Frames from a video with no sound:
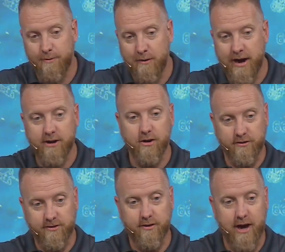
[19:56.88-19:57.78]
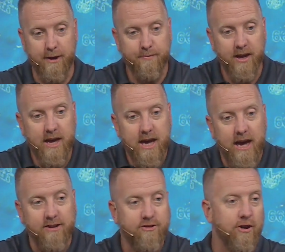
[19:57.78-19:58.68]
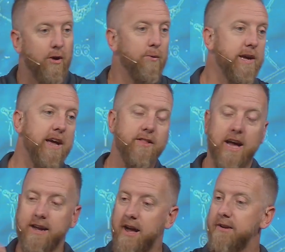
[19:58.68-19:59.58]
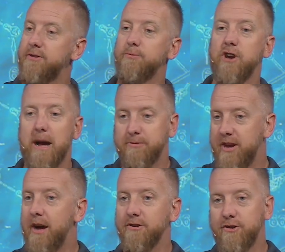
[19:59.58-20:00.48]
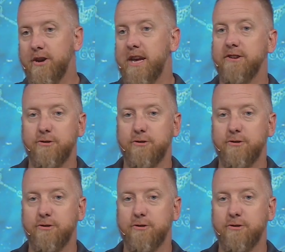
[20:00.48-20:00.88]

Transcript: raccoons, okay? And so I got some traps out and started catching